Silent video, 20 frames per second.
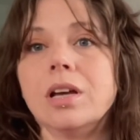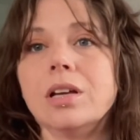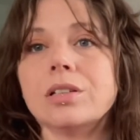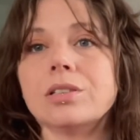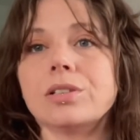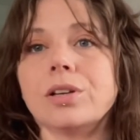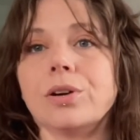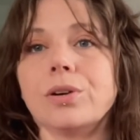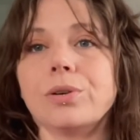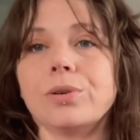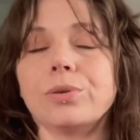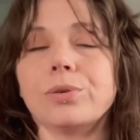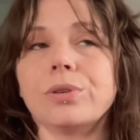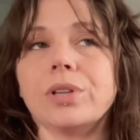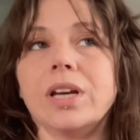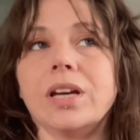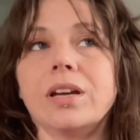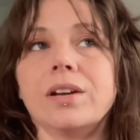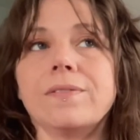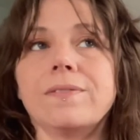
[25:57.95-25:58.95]
So
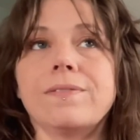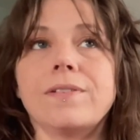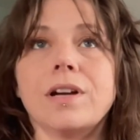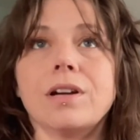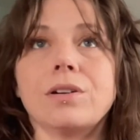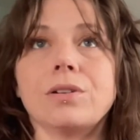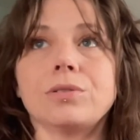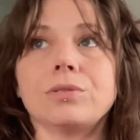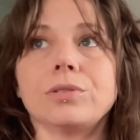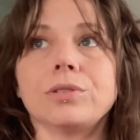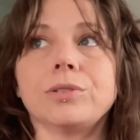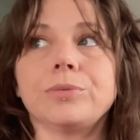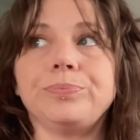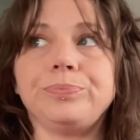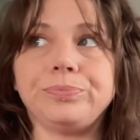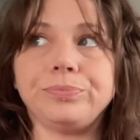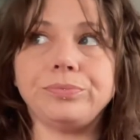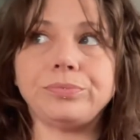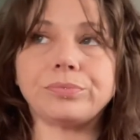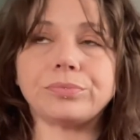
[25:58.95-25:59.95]
they have found,
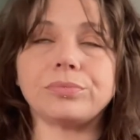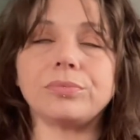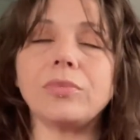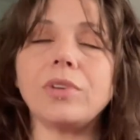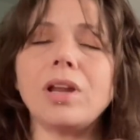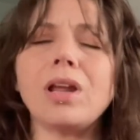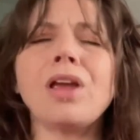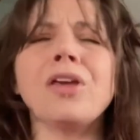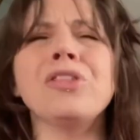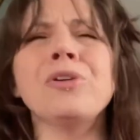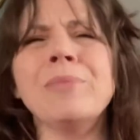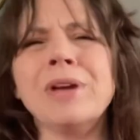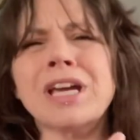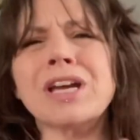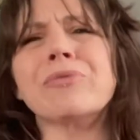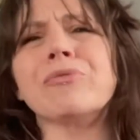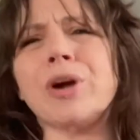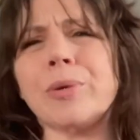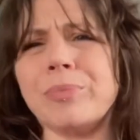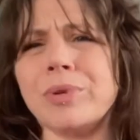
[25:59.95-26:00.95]
they're
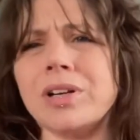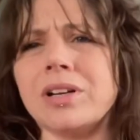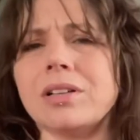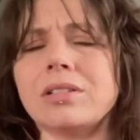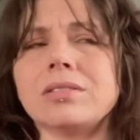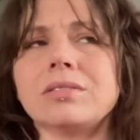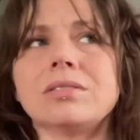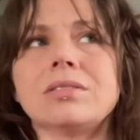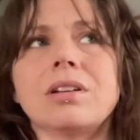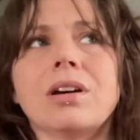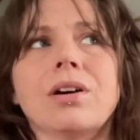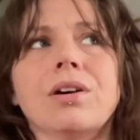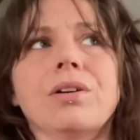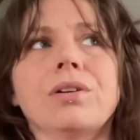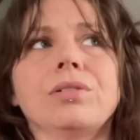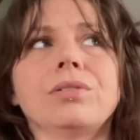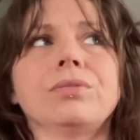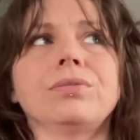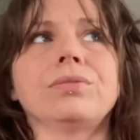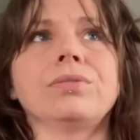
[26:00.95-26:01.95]
making replicas
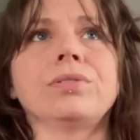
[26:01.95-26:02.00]
of